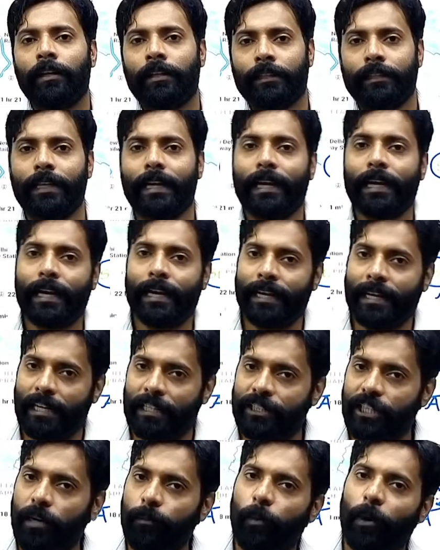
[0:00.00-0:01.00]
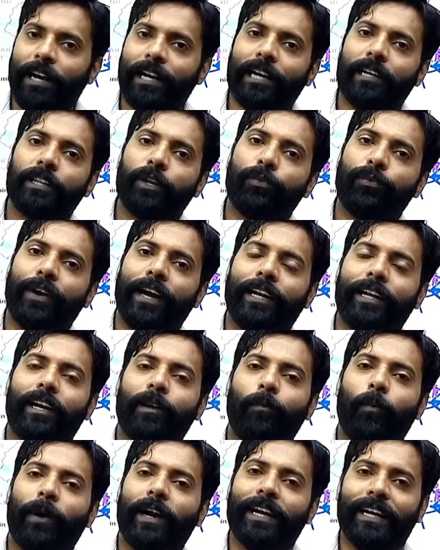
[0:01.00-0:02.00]
the initial point and the final
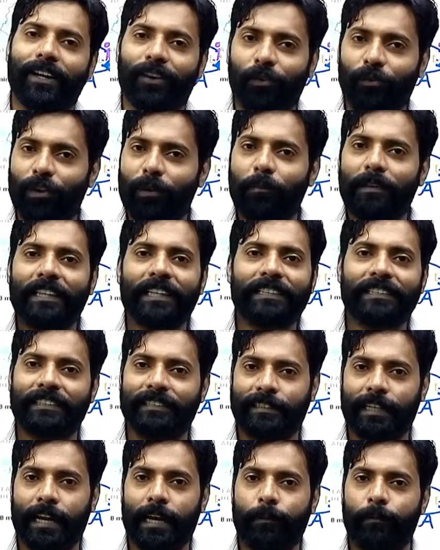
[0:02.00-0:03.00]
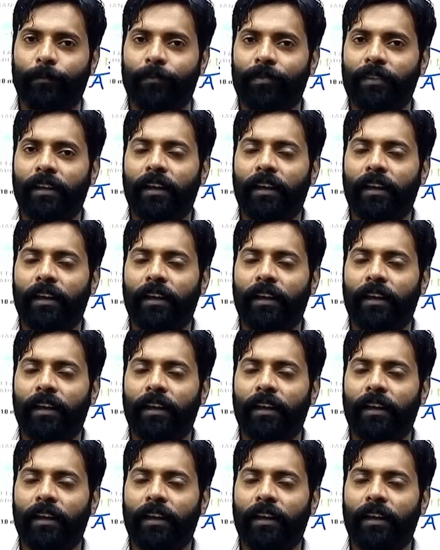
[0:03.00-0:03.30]
point will be the same